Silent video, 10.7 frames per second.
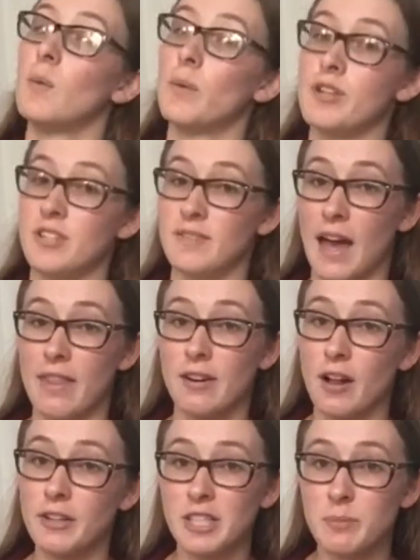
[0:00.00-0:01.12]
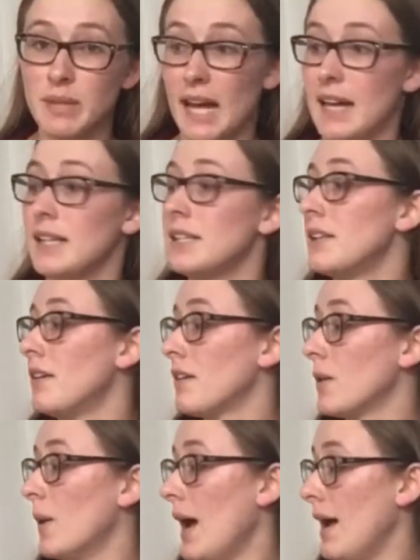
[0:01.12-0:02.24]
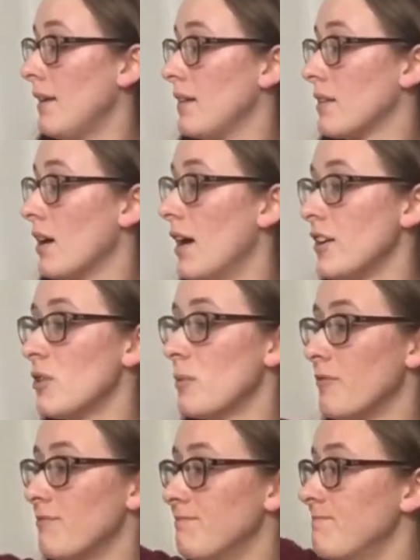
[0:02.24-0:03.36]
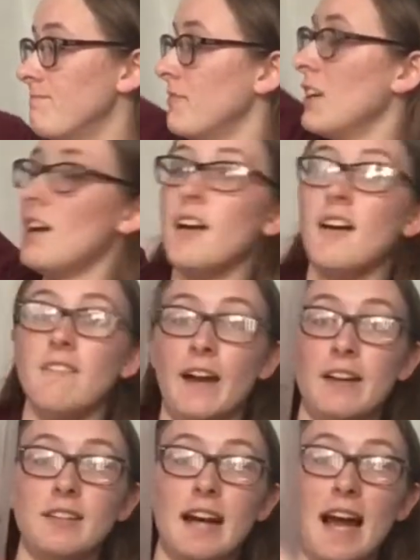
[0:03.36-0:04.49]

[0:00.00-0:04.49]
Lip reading: Once you've gathered all your supplies, go ahead and cut your vinyl in